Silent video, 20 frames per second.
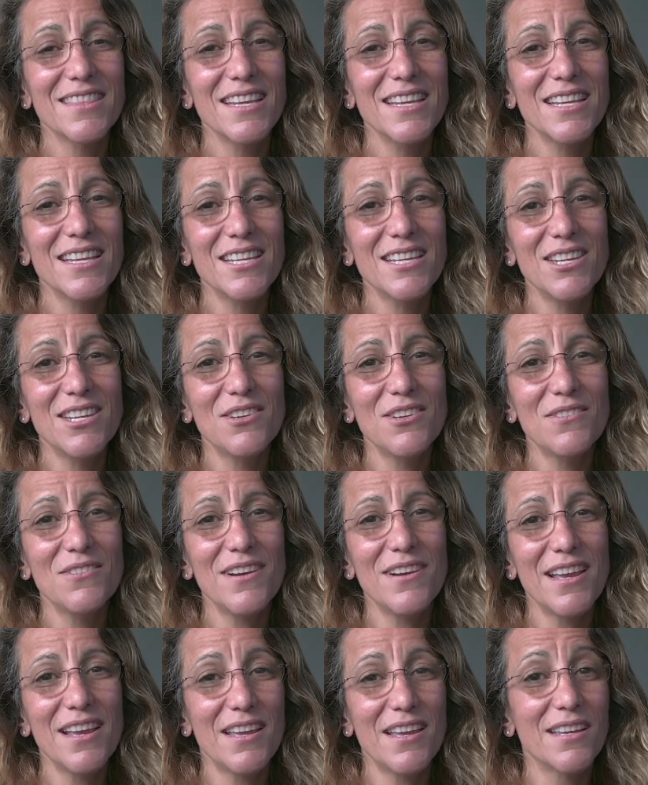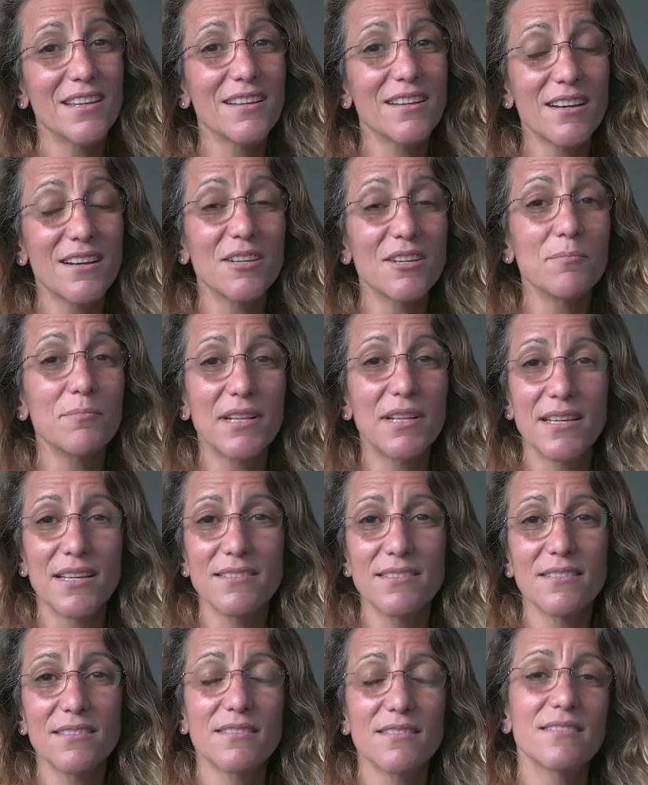Thank you, and God
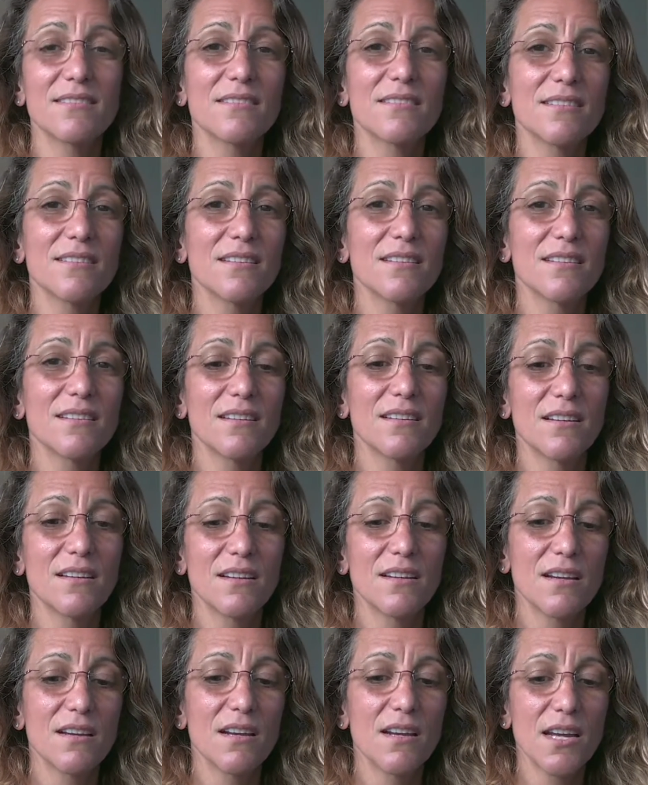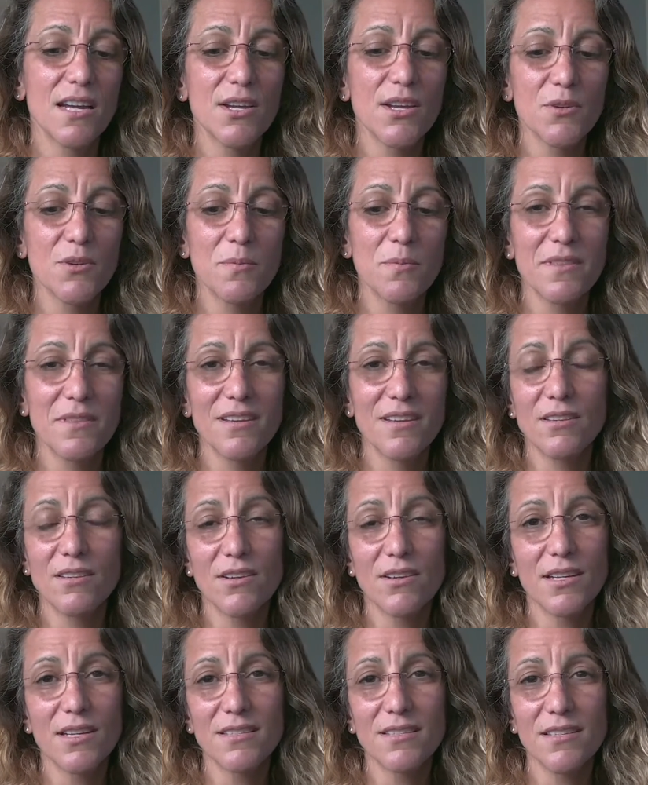bless. I hope that
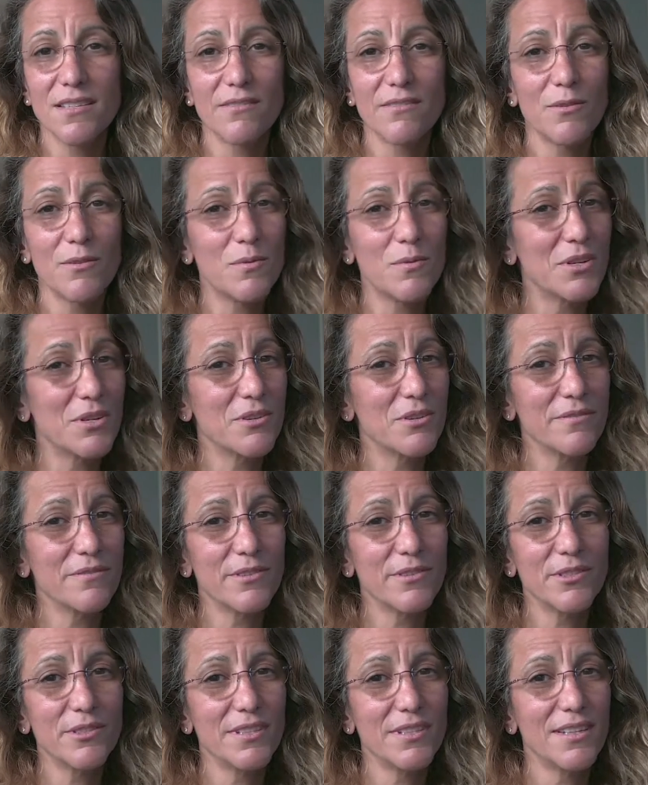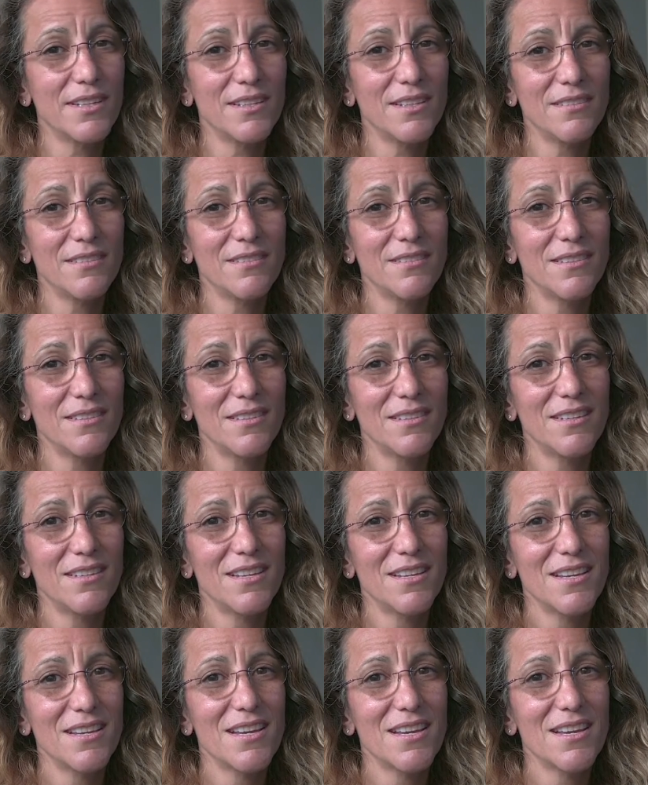you guys have a wonderful day.
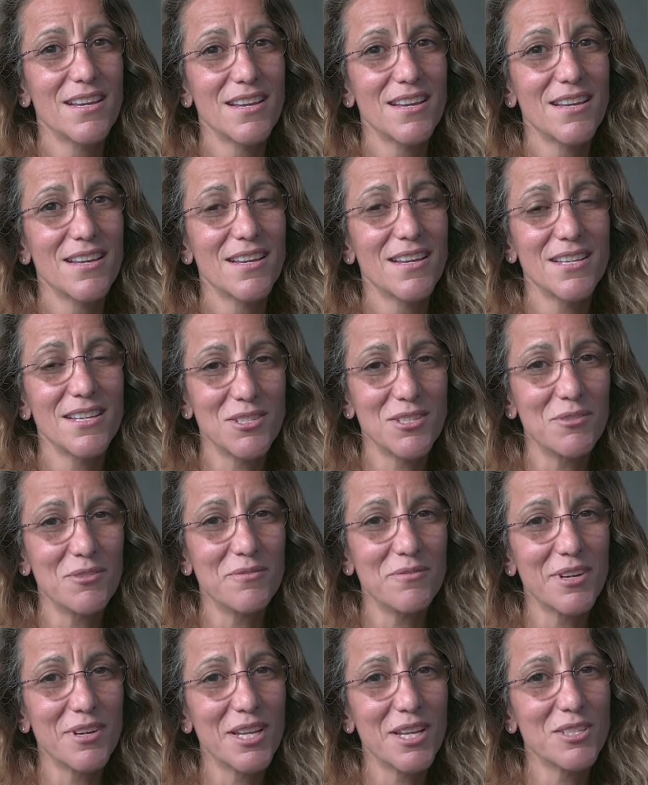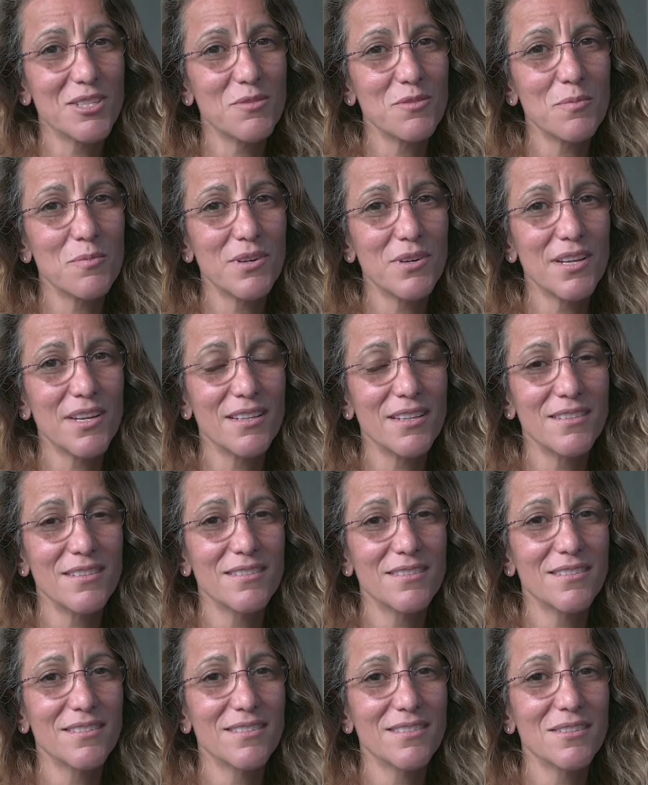And don't forget to pray.
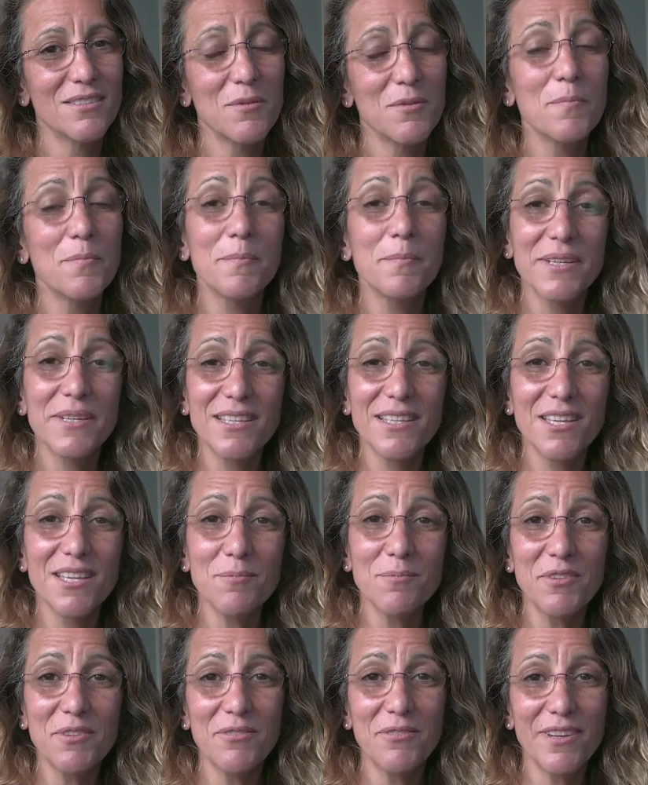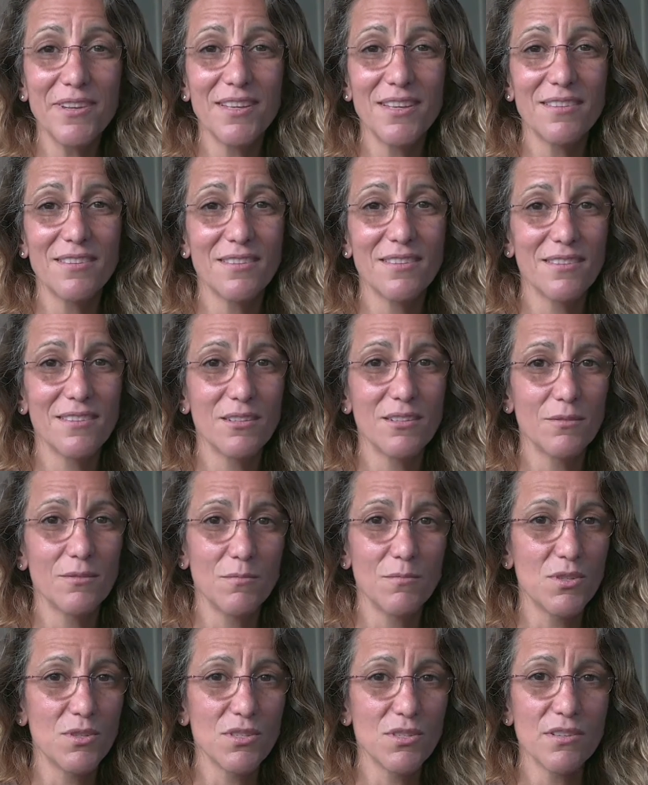But keep the faith,
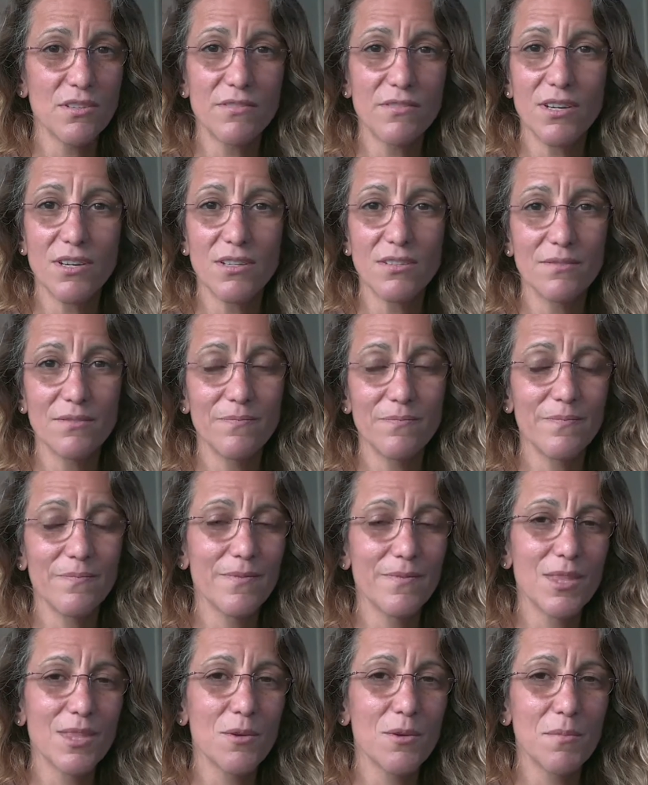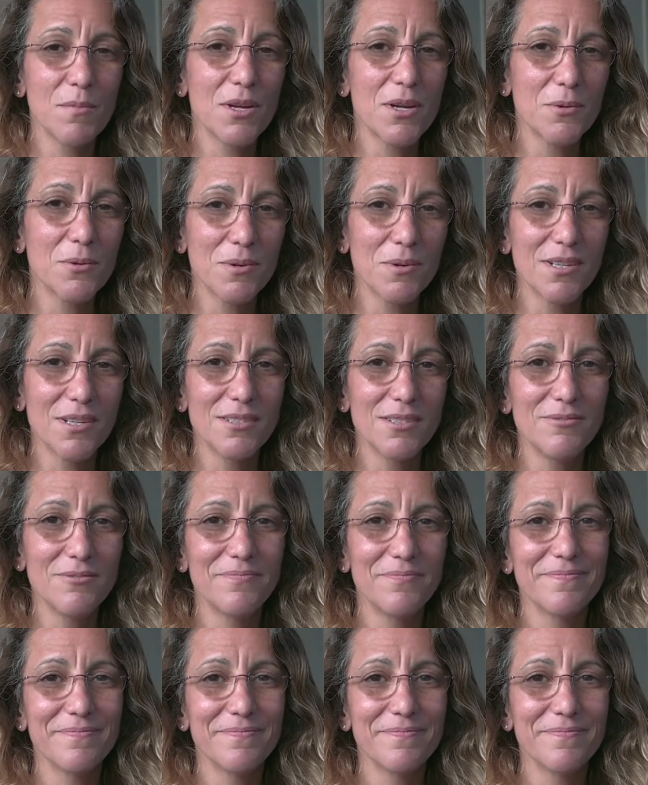most of all, no matter what.